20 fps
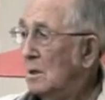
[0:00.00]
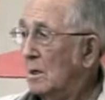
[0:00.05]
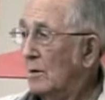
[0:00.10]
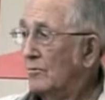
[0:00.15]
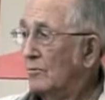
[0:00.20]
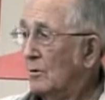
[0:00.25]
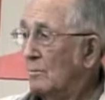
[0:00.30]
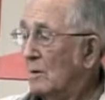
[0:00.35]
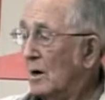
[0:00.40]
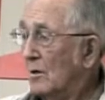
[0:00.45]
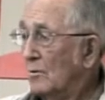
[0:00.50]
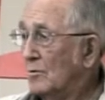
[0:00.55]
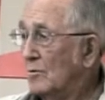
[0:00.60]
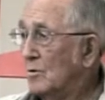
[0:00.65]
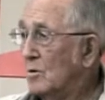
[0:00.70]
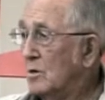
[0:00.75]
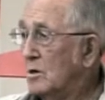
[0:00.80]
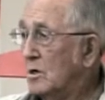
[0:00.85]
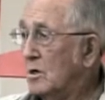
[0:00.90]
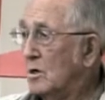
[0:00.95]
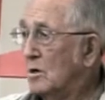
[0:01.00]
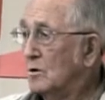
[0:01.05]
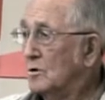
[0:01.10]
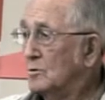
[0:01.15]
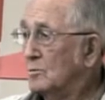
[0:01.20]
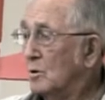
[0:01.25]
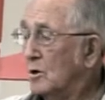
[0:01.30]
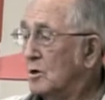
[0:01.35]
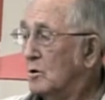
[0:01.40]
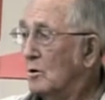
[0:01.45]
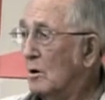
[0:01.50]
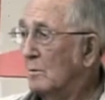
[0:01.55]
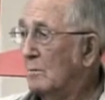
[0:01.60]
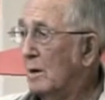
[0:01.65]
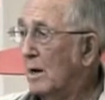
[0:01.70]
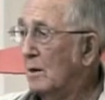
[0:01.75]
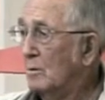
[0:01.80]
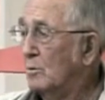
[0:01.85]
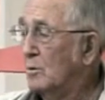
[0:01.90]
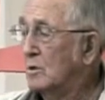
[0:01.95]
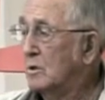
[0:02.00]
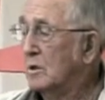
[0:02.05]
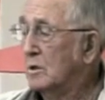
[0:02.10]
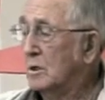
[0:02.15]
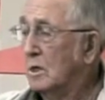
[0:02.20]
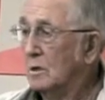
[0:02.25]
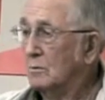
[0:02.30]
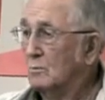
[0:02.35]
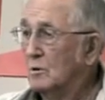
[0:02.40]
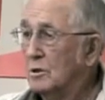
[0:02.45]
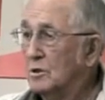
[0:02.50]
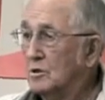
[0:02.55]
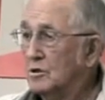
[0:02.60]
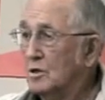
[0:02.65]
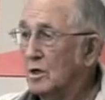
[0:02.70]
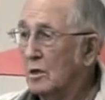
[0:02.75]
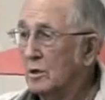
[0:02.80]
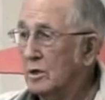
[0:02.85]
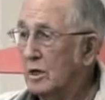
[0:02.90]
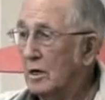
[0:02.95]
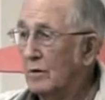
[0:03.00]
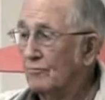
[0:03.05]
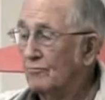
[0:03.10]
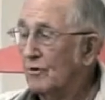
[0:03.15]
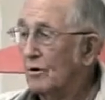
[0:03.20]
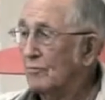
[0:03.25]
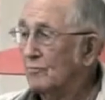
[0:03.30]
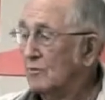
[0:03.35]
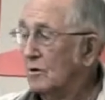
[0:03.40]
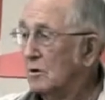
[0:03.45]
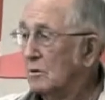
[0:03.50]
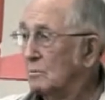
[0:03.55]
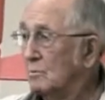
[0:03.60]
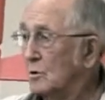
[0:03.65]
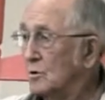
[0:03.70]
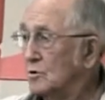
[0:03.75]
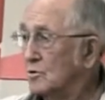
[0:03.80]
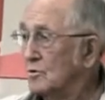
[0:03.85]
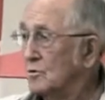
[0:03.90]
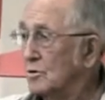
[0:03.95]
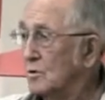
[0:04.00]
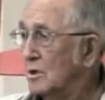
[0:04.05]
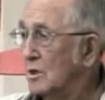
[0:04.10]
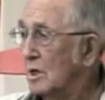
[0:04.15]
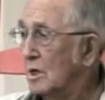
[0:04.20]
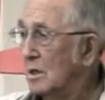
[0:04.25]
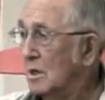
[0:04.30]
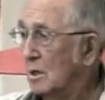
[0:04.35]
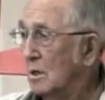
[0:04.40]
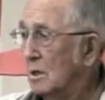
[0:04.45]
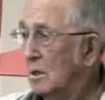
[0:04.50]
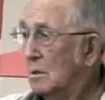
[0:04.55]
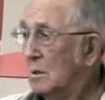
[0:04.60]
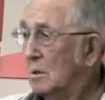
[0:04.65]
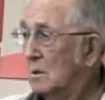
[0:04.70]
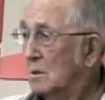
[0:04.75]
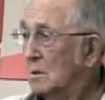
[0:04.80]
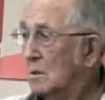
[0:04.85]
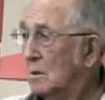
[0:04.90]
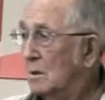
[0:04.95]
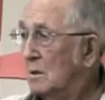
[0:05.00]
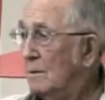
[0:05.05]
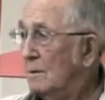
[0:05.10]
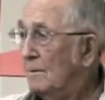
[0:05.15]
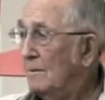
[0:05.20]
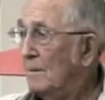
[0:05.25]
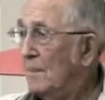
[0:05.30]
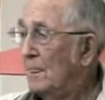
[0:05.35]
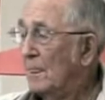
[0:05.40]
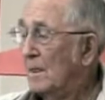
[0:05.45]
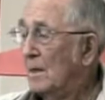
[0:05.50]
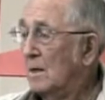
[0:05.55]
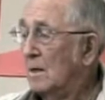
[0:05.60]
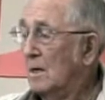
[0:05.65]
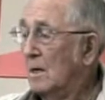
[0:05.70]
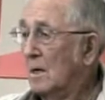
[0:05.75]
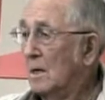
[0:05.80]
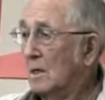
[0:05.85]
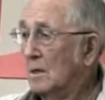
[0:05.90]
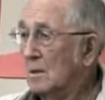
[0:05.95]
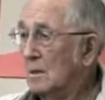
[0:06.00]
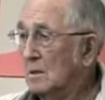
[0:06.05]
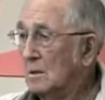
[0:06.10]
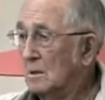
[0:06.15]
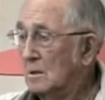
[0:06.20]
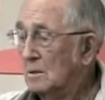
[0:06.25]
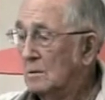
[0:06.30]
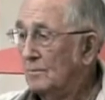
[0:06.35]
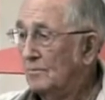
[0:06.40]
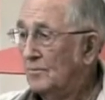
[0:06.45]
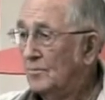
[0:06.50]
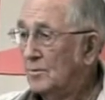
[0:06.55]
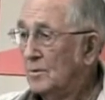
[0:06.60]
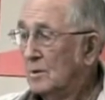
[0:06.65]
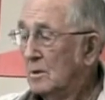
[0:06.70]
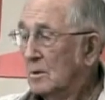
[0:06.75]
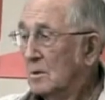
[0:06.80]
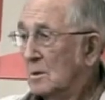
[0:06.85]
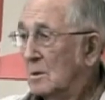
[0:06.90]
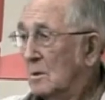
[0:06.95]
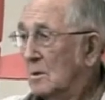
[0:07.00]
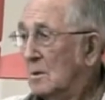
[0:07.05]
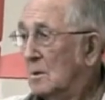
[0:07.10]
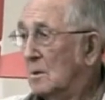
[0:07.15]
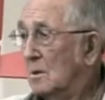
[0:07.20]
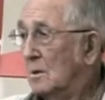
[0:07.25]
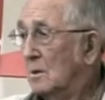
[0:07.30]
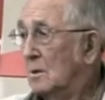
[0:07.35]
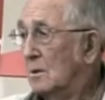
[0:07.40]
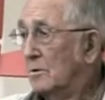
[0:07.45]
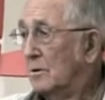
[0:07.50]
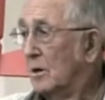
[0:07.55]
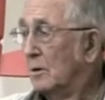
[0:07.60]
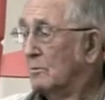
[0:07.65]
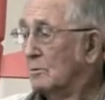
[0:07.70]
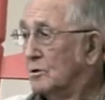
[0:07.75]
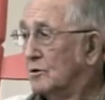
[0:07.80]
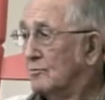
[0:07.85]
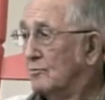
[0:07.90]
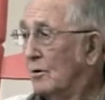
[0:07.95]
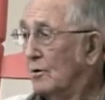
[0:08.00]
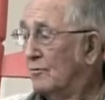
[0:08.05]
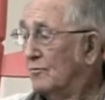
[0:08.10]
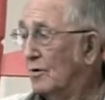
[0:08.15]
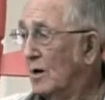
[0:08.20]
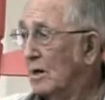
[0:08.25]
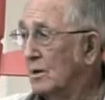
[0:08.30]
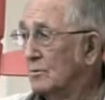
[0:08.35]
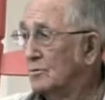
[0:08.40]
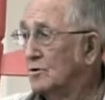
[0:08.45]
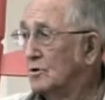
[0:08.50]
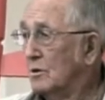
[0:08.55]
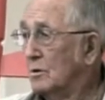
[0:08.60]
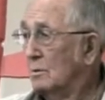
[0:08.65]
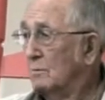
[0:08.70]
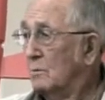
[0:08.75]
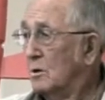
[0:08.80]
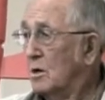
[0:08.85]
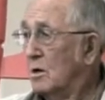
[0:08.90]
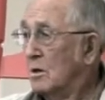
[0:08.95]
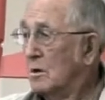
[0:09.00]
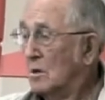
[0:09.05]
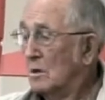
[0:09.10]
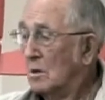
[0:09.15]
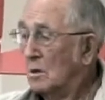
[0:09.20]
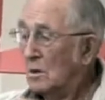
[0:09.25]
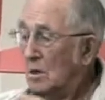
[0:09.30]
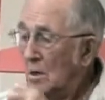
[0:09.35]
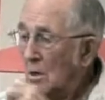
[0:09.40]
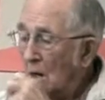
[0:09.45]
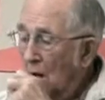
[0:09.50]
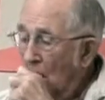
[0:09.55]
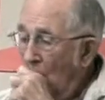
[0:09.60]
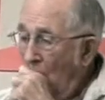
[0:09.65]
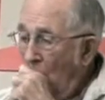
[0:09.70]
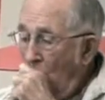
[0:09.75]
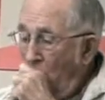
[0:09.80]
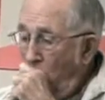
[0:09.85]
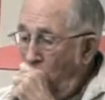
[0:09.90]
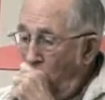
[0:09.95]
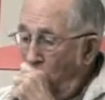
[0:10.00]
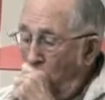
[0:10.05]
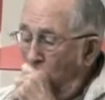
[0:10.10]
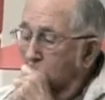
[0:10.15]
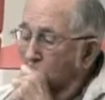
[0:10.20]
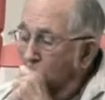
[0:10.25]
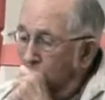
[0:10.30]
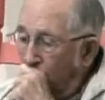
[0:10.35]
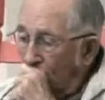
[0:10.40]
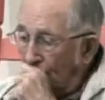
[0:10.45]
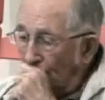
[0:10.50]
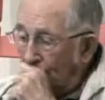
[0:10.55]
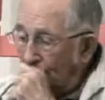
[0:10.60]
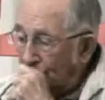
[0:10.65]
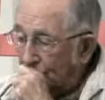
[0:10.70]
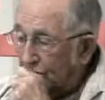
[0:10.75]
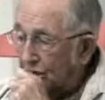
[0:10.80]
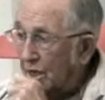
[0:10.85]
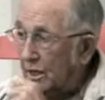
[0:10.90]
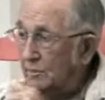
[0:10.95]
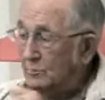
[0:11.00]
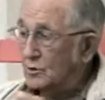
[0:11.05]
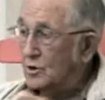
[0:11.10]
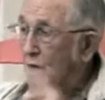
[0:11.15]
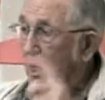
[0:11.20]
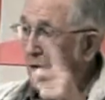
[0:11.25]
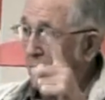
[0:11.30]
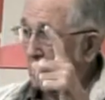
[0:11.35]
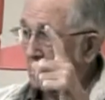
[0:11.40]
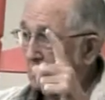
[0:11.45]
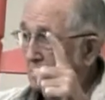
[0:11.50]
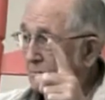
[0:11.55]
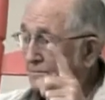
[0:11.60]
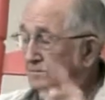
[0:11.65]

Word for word: For about three years, we'd go up there and we could, we could set, get 15 bushels a day. Wow. And uh, then we, we found some here, Cape Channel.